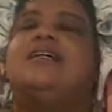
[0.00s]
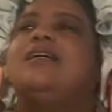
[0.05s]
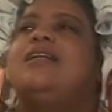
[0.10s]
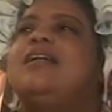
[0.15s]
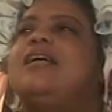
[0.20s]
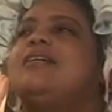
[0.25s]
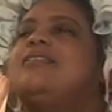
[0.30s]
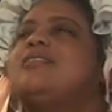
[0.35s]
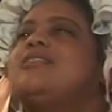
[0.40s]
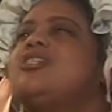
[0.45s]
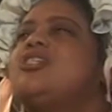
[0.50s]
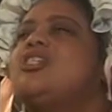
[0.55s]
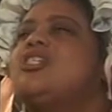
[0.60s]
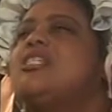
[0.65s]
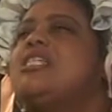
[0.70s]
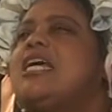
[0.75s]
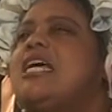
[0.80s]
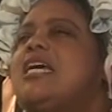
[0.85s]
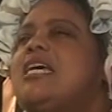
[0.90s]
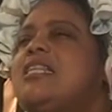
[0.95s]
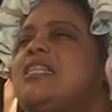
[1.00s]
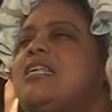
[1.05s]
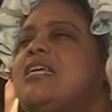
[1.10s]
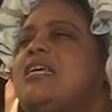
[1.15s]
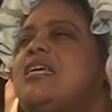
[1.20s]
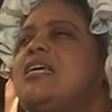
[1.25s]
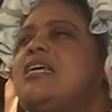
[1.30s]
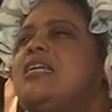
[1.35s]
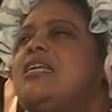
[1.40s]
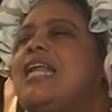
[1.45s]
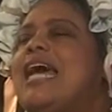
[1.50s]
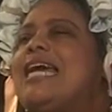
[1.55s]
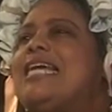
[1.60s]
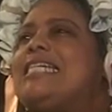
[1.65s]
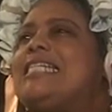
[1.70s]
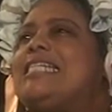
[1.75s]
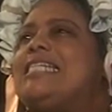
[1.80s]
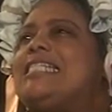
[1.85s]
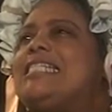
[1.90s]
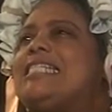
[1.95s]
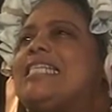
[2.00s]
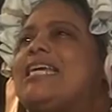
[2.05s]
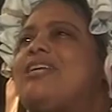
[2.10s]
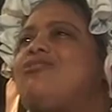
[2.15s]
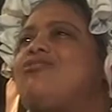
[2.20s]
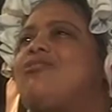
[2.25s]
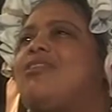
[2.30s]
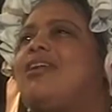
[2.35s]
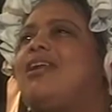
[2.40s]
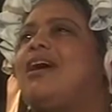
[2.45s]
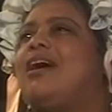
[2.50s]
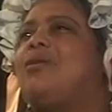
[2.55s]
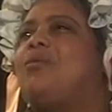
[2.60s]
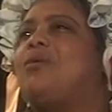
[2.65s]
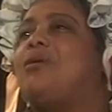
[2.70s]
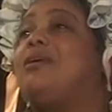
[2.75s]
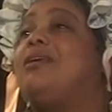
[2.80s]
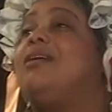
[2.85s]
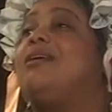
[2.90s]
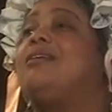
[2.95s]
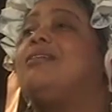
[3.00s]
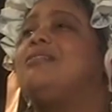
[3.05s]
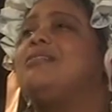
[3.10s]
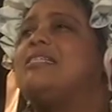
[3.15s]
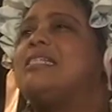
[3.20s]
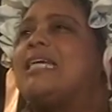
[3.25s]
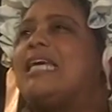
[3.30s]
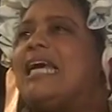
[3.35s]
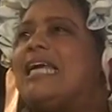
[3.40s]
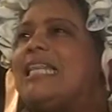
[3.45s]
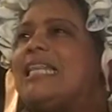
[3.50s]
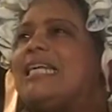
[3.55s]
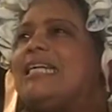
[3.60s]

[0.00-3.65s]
Let's just say the 19th century and I were young together.